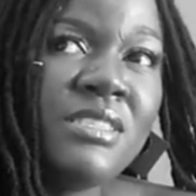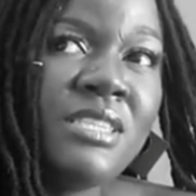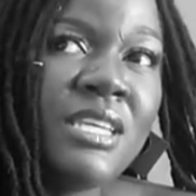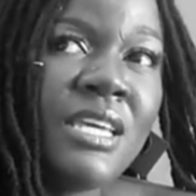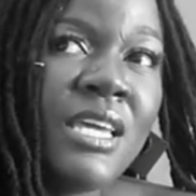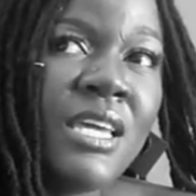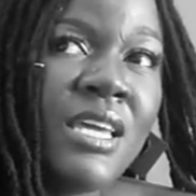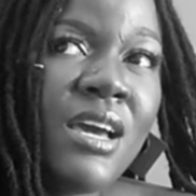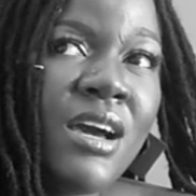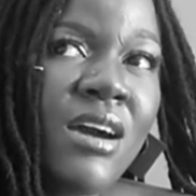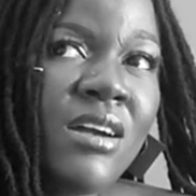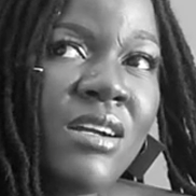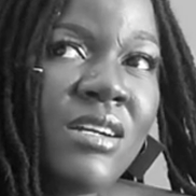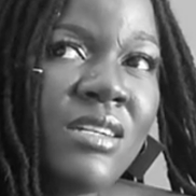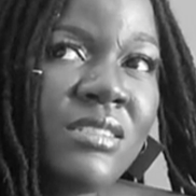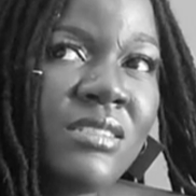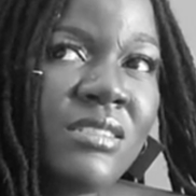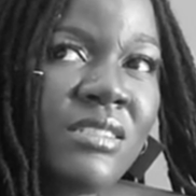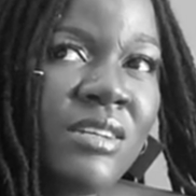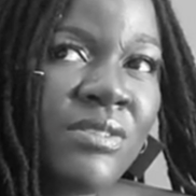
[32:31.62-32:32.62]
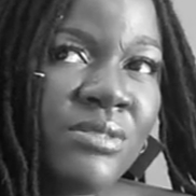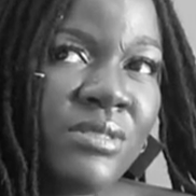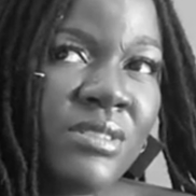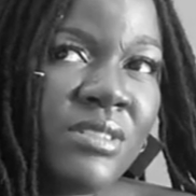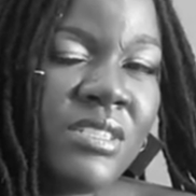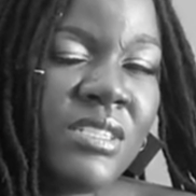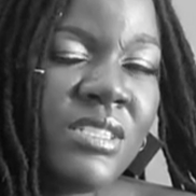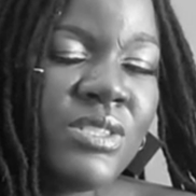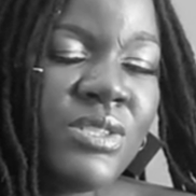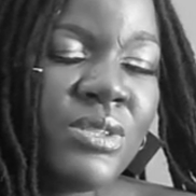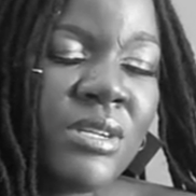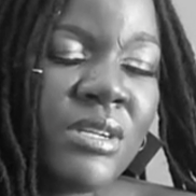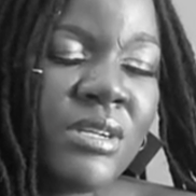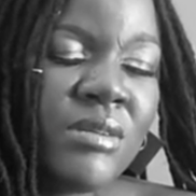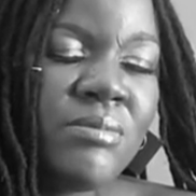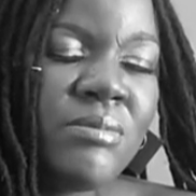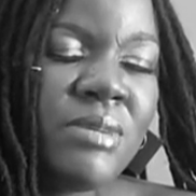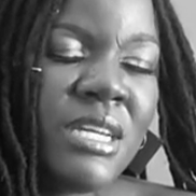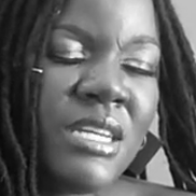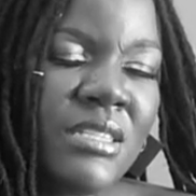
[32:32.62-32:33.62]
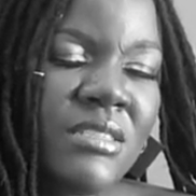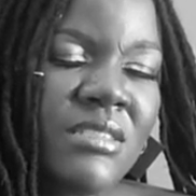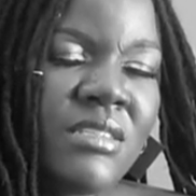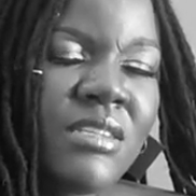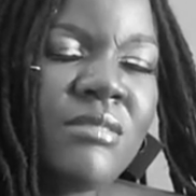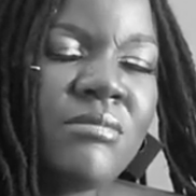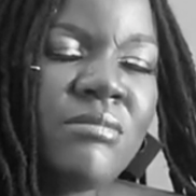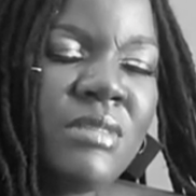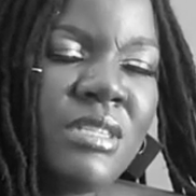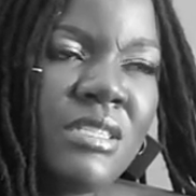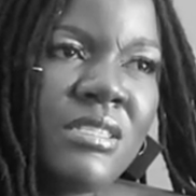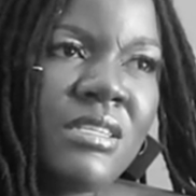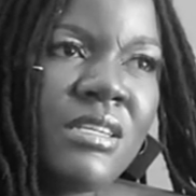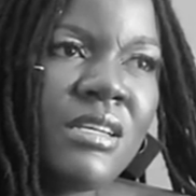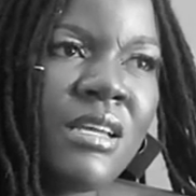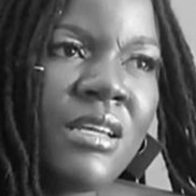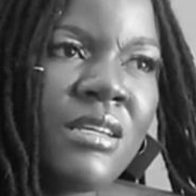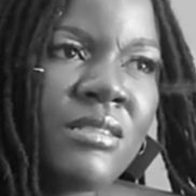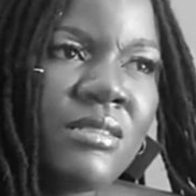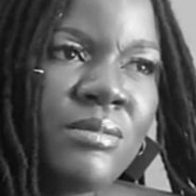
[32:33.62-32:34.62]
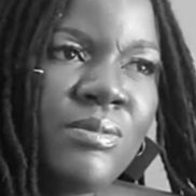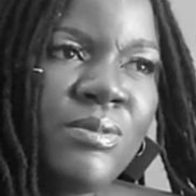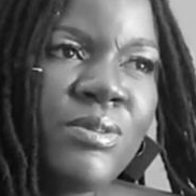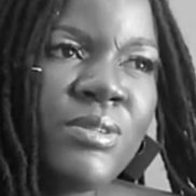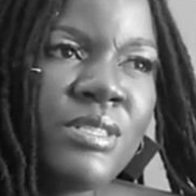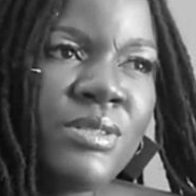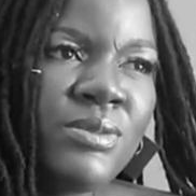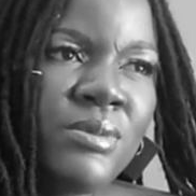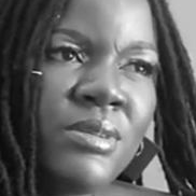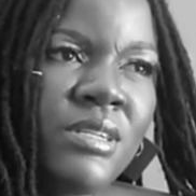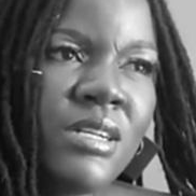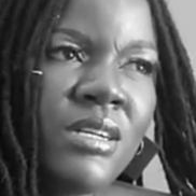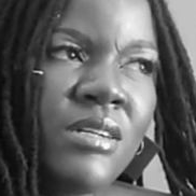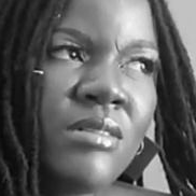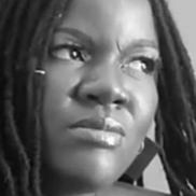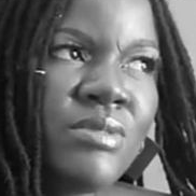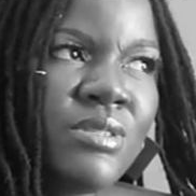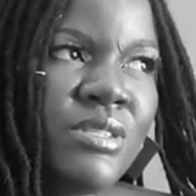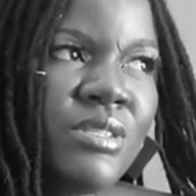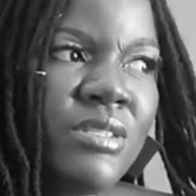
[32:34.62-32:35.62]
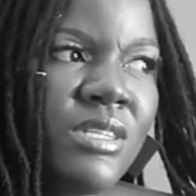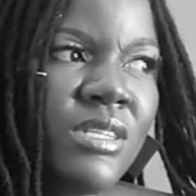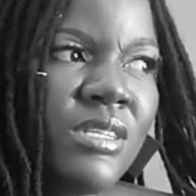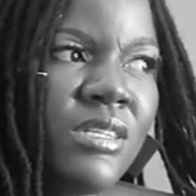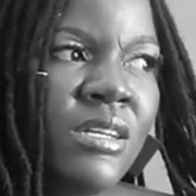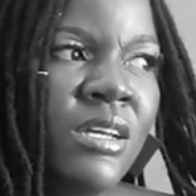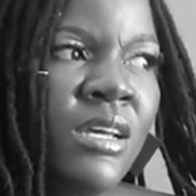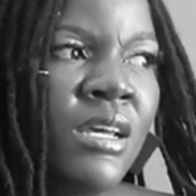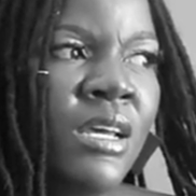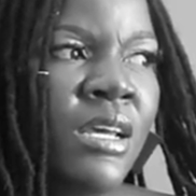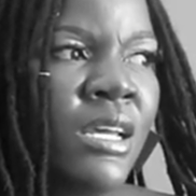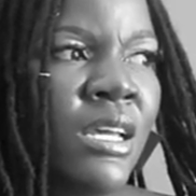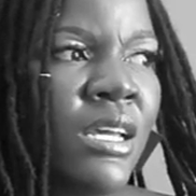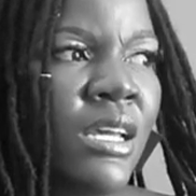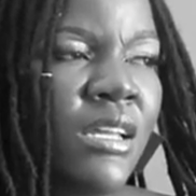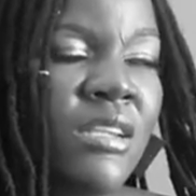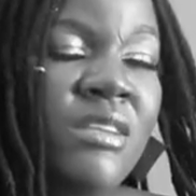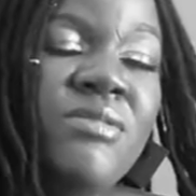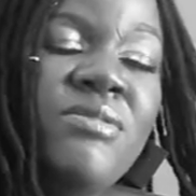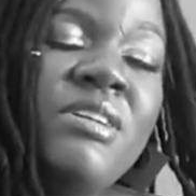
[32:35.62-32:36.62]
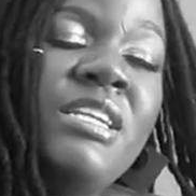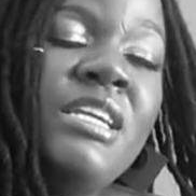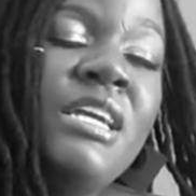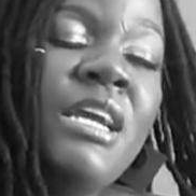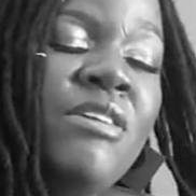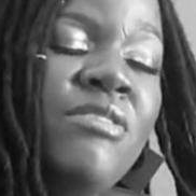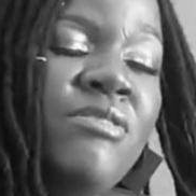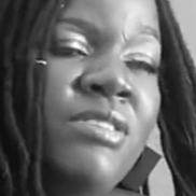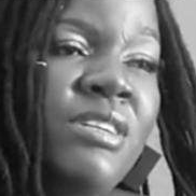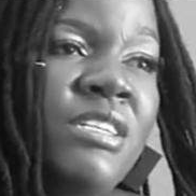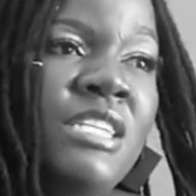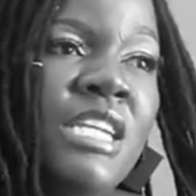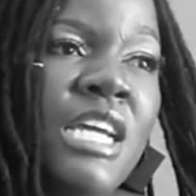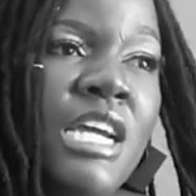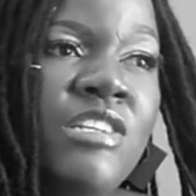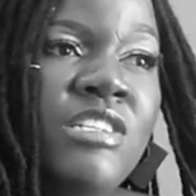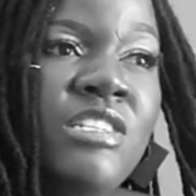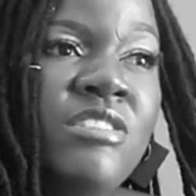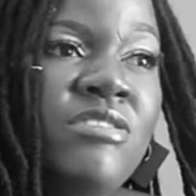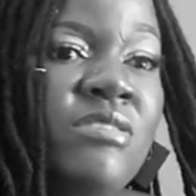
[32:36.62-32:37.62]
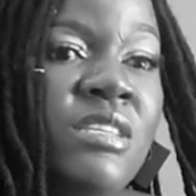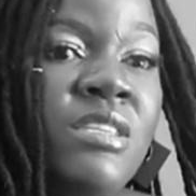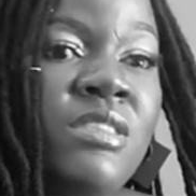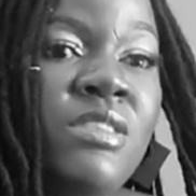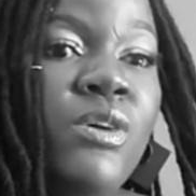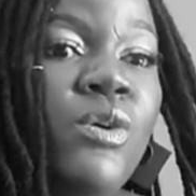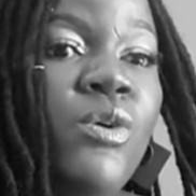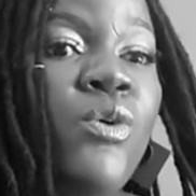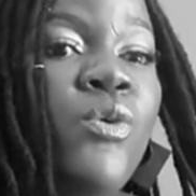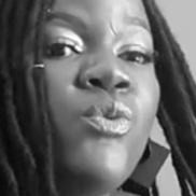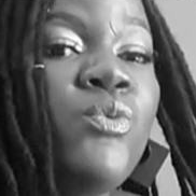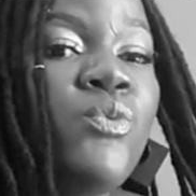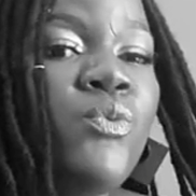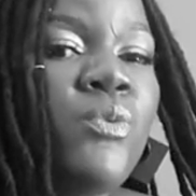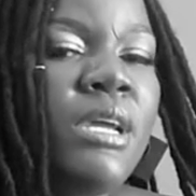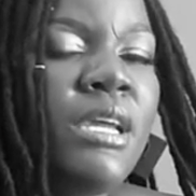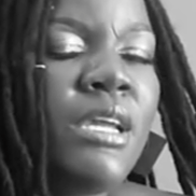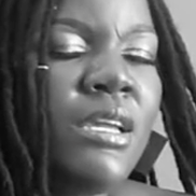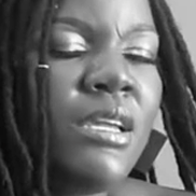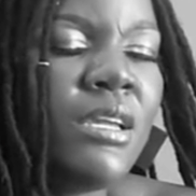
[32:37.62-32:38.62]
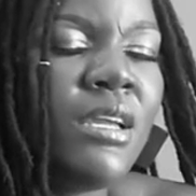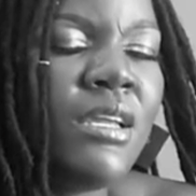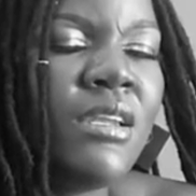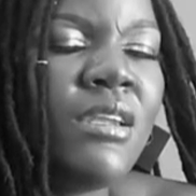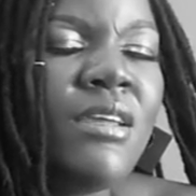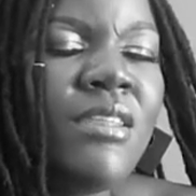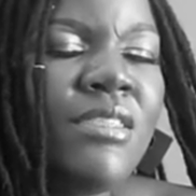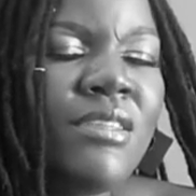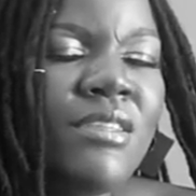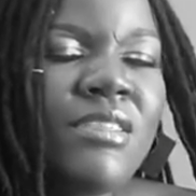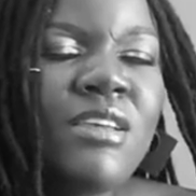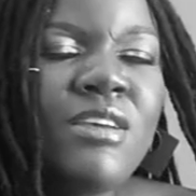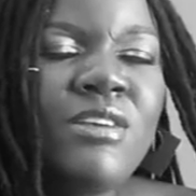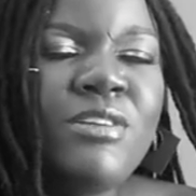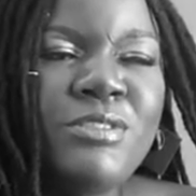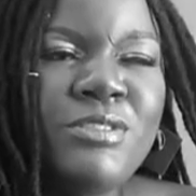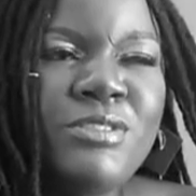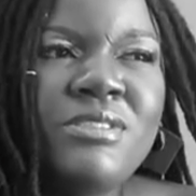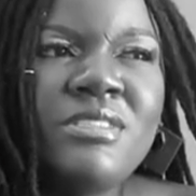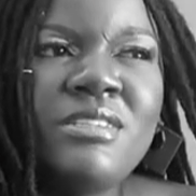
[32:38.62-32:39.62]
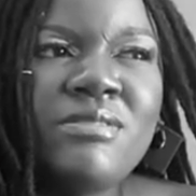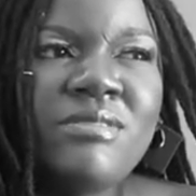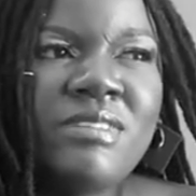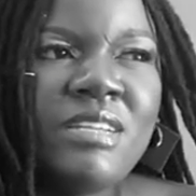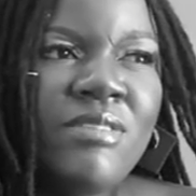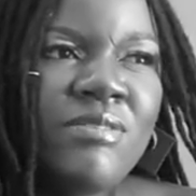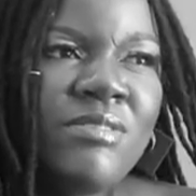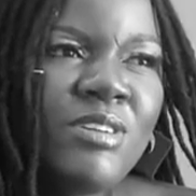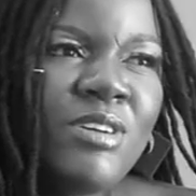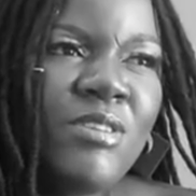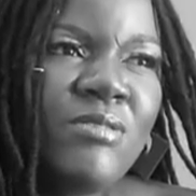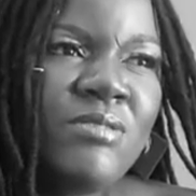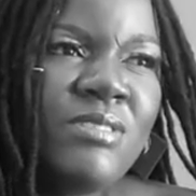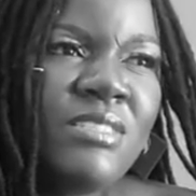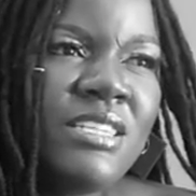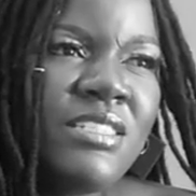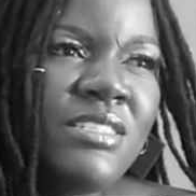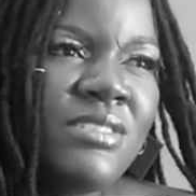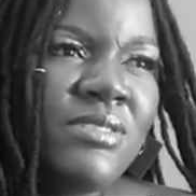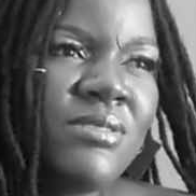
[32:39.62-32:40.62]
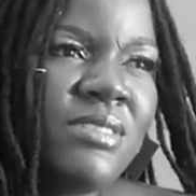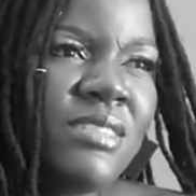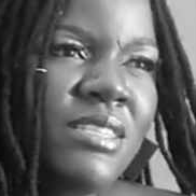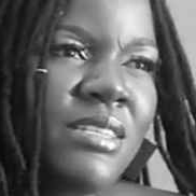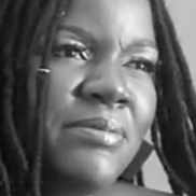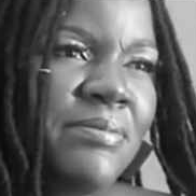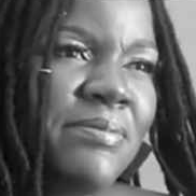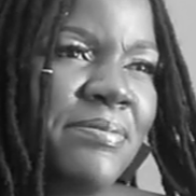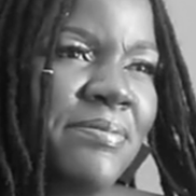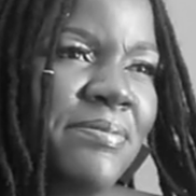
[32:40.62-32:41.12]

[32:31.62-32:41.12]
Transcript: they are definitely doing amazing, amazing exploits when it comes to elevating African narratives in their own way. And I yeah. think that you should definitely have a conversation with them.